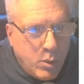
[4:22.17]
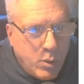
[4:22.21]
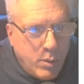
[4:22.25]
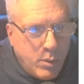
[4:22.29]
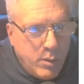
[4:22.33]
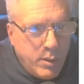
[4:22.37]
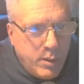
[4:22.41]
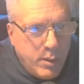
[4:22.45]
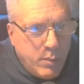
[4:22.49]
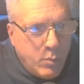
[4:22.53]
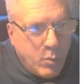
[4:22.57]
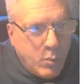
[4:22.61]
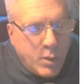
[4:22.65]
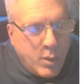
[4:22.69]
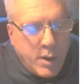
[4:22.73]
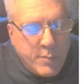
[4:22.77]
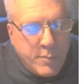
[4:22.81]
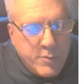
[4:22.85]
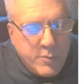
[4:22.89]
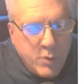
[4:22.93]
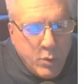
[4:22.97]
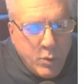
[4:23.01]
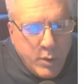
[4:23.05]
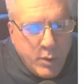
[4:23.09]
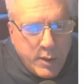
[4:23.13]
What I'm
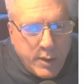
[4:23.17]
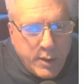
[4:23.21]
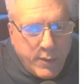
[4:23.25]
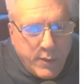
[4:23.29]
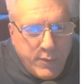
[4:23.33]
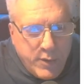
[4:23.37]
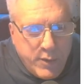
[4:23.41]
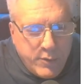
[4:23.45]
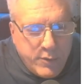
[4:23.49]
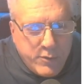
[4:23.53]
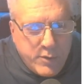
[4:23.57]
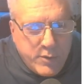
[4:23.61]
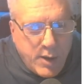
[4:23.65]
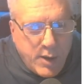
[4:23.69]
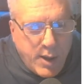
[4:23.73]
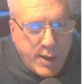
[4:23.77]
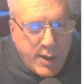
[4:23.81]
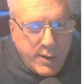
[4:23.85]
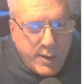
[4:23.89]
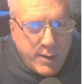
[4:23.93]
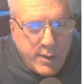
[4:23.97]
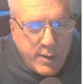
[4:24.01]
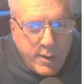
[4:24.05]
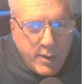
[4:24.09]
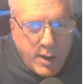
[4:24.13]
doing on this
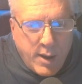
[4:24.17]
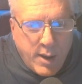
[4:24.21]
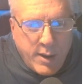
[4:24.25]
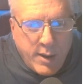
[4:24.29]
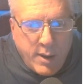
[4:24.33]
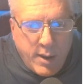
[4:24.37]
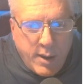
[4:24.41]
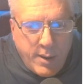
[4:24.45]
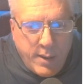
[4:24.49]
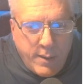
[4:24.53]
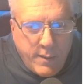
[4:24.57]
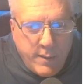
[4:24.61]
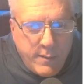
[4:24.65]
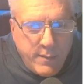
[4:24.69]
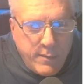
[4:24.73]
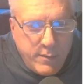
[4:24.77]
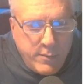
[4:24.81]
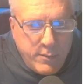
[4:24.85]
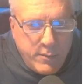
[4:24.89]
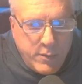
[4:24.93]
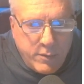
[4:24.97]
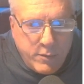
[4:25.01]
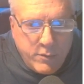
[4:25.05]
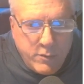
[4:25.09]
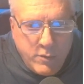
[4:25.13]
shot,
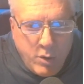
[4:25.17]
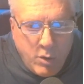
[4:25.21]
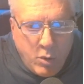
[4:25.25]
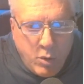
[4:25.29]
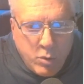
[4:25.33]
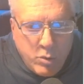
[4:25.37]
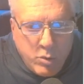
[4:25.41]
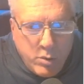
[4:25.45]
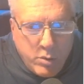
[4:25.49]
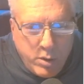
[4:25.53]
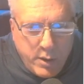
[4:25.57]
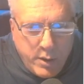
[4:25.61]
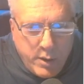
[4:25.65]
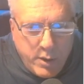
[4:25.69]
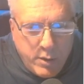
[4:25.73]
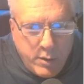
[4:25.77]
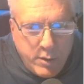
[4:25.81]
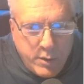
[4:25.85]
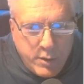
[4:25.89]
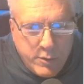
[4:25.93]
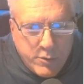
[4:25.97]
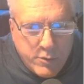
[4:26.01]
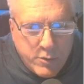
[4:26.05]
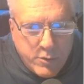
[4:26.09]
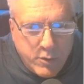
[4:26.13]
there's no clear
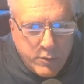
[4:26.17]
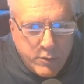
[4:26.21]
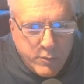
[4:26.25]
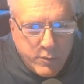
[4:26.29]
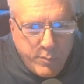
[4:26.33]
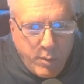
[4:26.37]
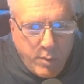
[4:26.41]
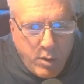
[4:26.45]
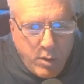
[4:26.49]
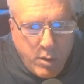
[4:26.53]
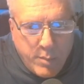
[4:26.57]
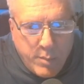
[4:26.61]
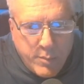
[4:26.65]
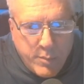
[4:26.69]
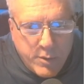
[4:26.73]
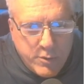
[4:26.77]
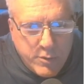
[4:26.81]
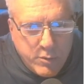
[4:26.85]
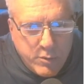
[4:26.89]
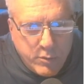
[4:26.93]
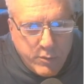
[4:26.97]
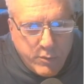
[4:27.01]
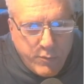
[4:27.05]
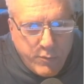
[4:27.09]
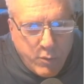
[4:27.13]
insurance ball. I'm going to
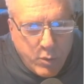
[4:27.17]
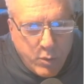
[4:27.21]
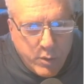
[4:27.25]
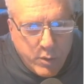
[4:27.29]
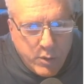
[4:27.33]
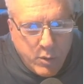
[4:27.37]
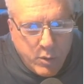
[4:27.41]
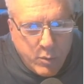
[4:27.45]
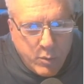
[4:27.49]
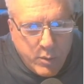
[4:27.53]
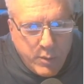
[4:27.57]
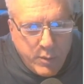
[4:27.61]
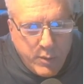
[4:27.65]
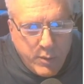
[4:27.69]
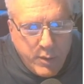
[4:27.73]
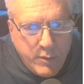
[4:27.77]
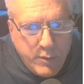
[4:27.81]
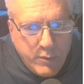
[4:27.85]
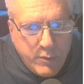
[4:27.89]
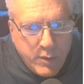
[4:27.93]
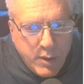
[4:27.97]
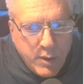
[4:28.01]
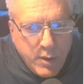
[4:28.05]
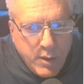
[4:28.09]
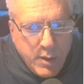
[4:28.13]
shoot the 4 and go into
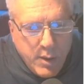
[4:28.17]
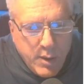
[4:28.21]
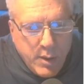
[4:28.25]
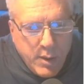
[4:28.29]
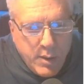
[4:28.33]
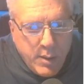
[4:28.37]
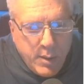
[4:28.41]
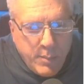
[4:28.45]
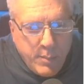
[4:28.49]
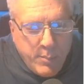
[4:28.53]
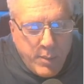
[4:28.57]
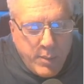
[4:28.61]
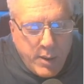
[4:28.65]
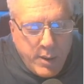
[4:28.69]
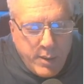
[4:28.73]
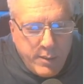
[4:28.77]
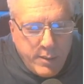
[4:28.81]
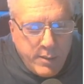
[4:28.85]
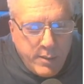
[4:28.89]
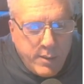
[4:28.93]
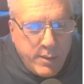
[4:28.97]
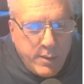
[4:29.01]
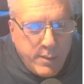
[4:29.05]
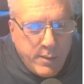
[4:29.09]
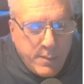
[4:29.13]
these, but
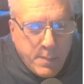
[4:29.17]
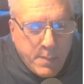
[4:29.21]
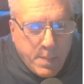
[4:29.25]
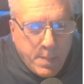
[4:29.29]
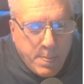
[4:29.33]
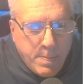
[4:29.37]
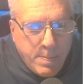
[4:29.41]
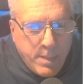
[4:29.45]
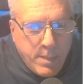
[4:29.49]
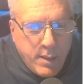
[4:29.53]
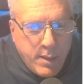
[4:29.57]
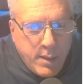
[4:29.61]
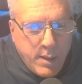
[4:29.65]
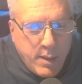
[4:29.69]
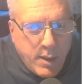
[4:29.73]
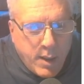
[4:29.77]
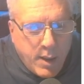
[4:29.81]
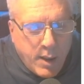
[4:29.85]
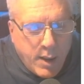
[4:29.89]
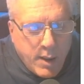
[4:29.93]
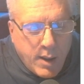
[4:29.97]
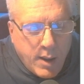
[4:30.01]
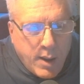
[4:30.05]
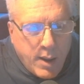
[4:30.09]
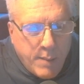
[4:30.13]

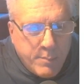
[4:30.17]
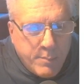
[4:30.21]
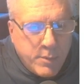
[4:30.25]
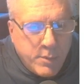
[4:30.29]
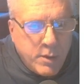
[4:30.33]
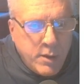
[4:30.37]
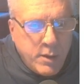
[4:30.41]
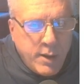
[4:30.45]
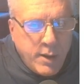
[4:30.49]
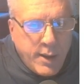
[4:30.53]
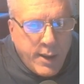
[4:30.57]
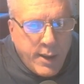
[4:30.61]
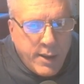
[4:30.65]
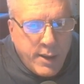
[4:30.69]
I'm going to end